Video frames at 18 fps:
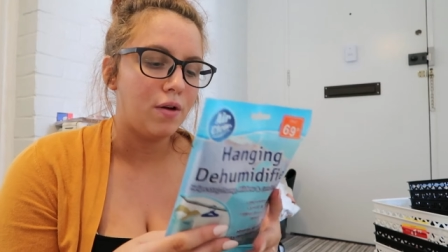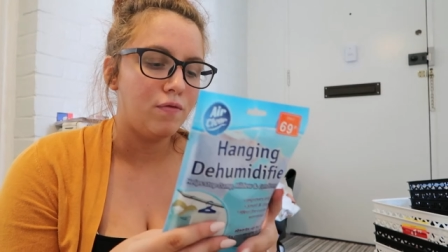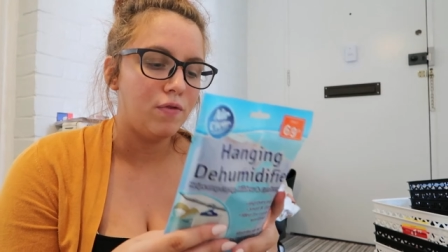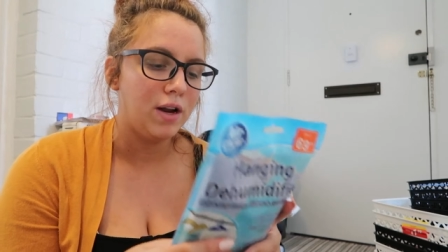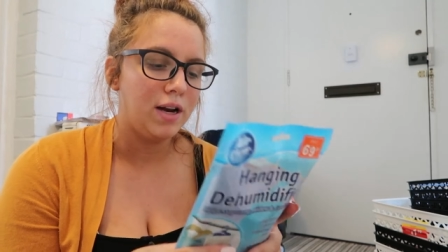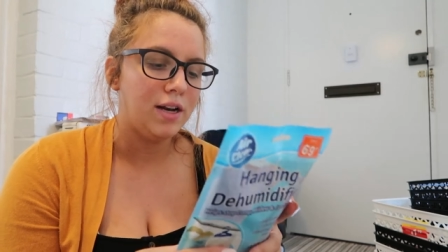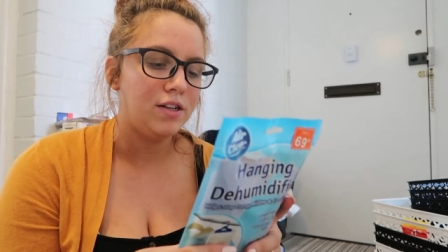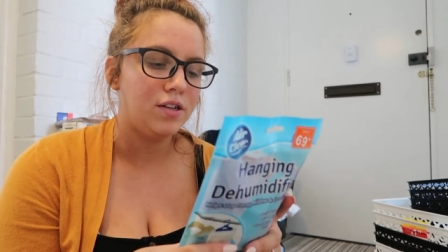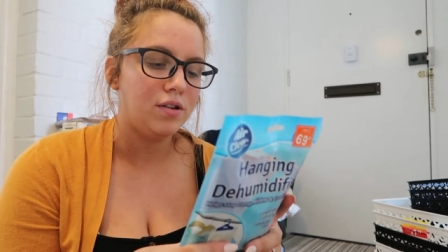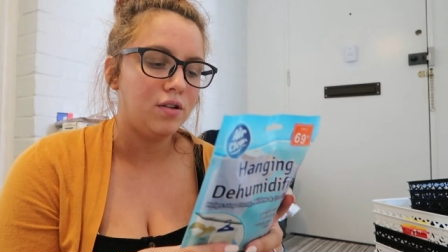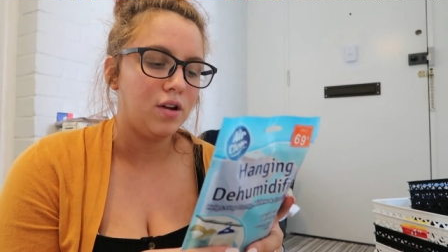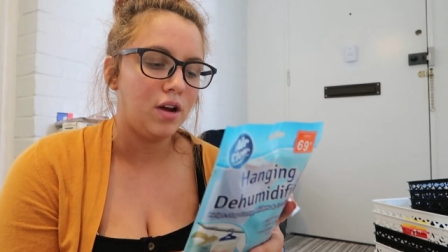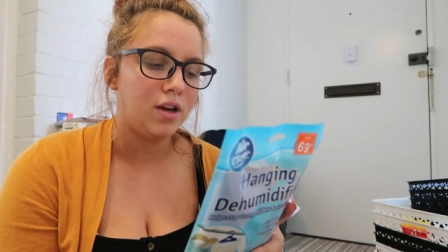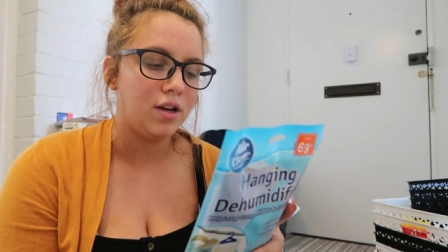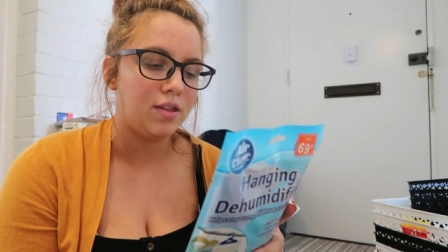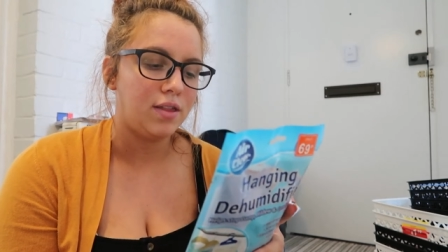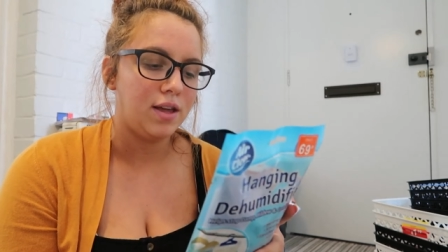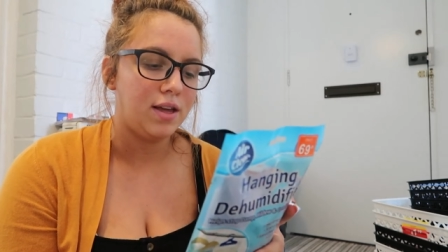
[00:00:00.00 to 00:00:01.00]
I really do
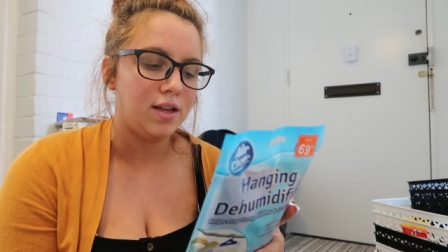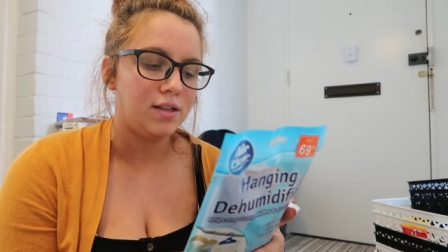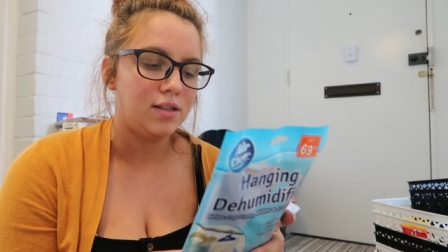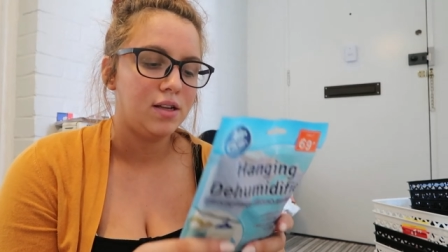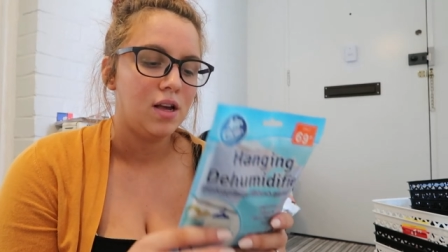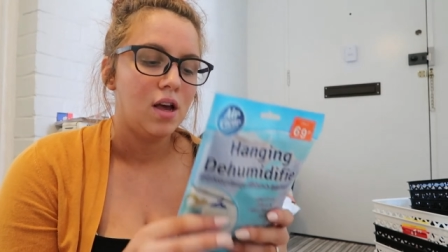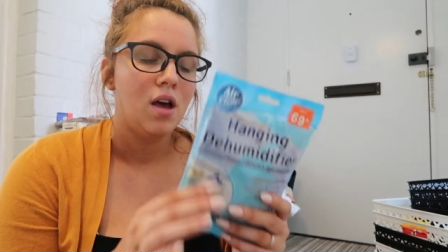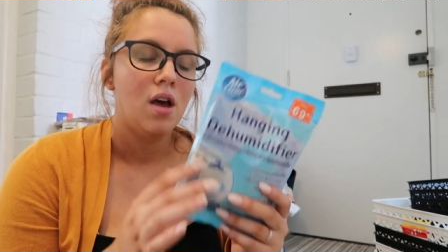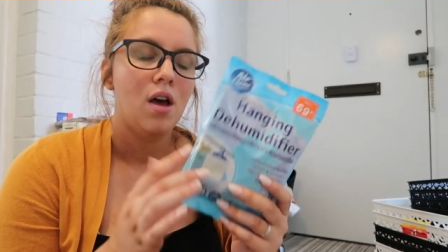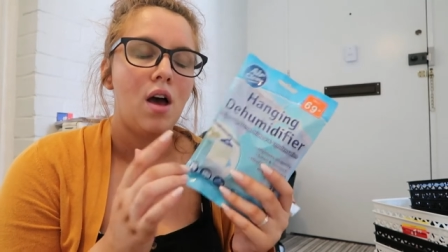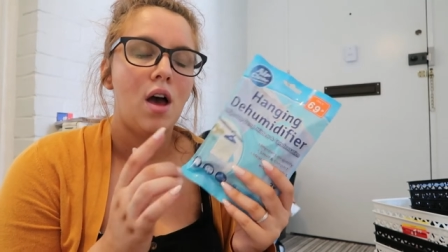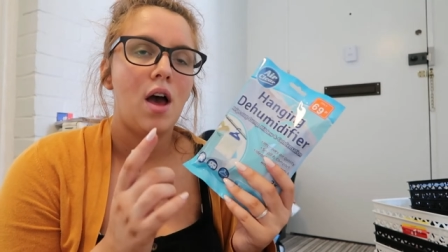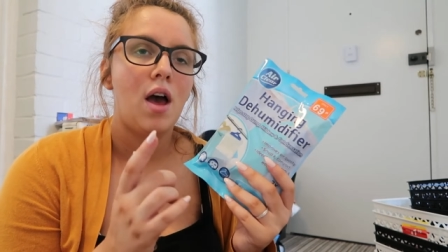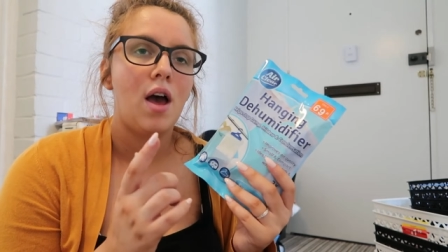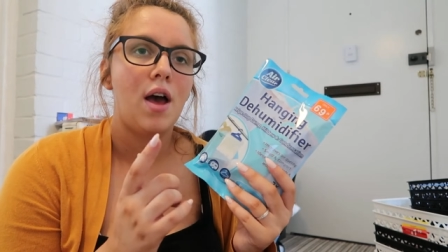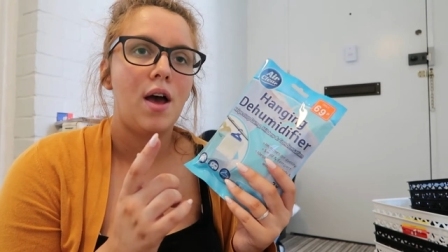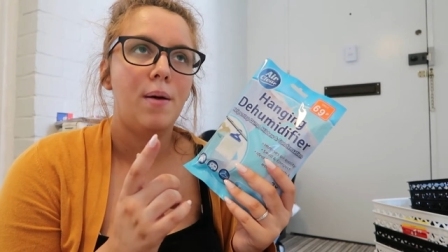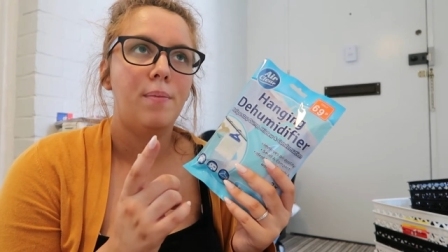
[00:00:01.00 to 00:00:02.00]
like these
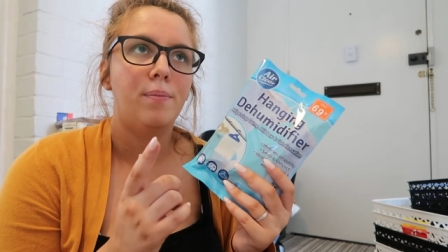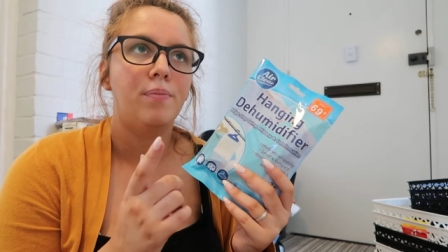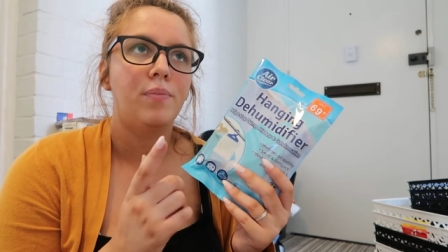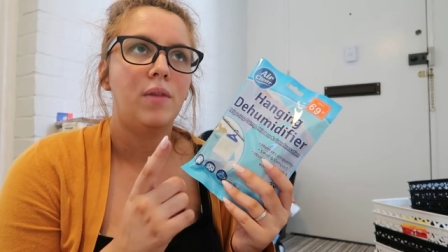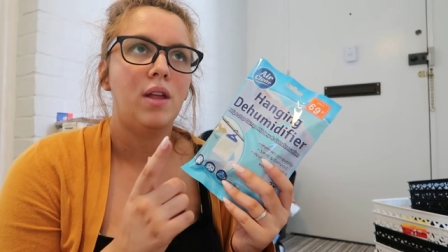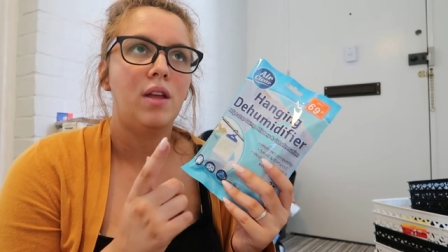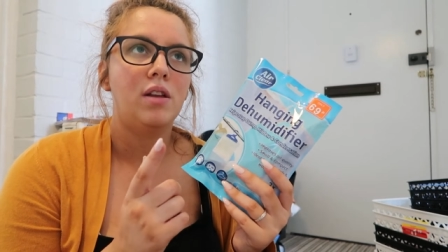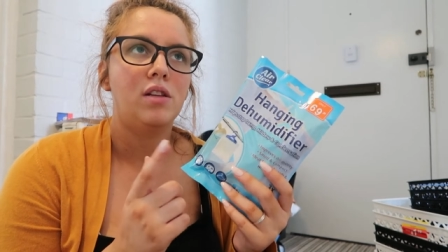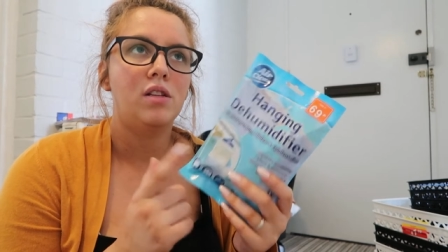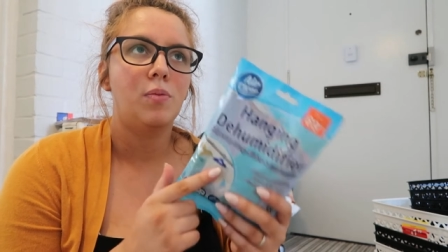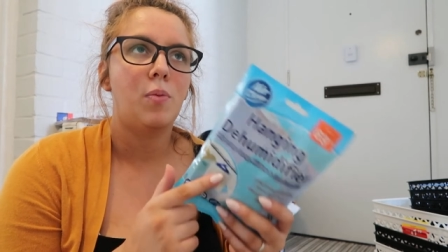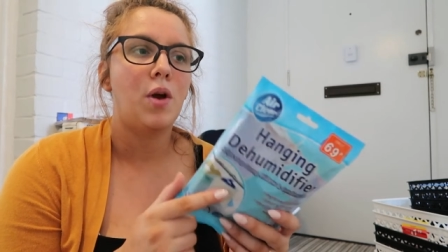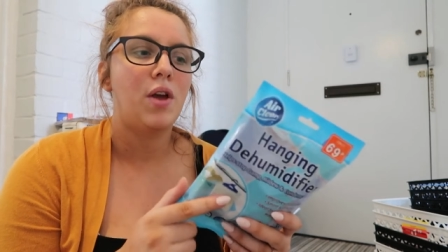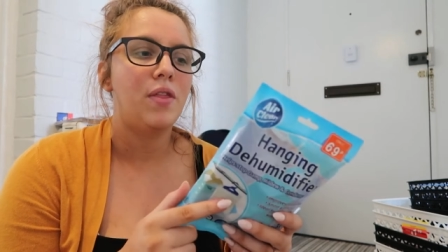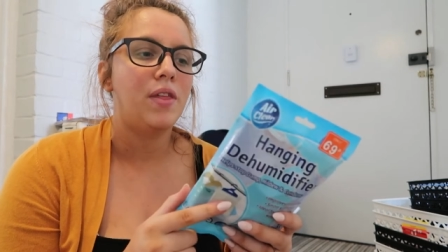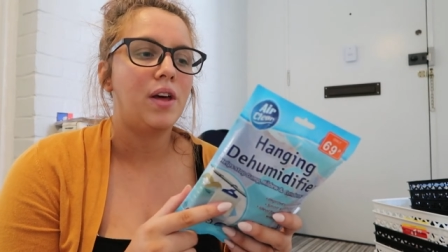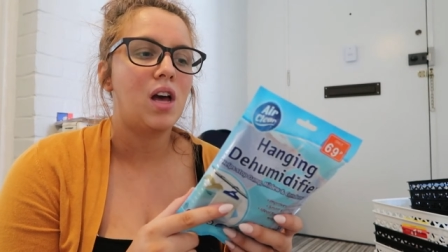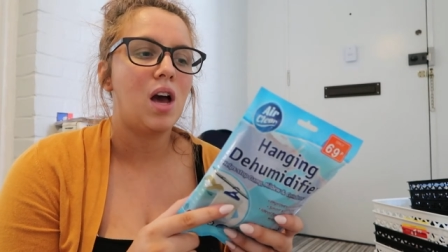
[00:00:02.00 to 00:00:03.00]
um, to
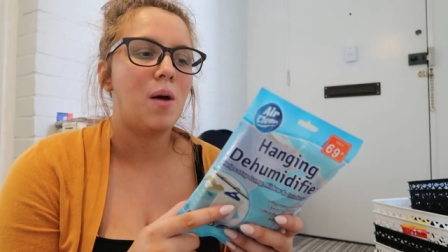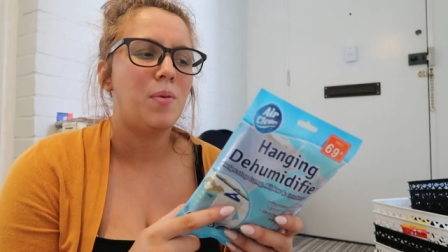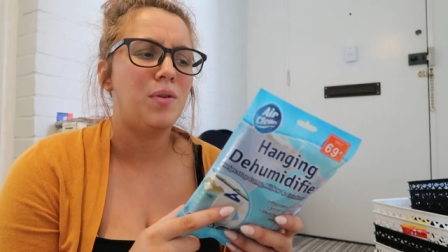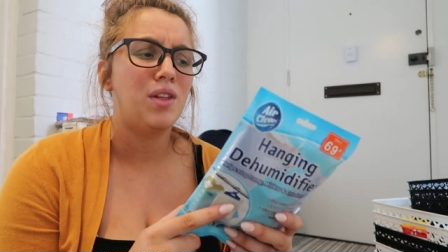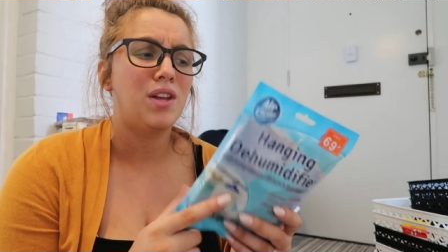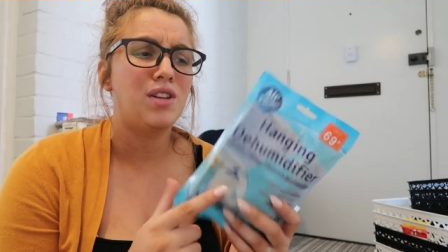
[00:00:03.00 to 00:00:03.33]
put in the cupboard.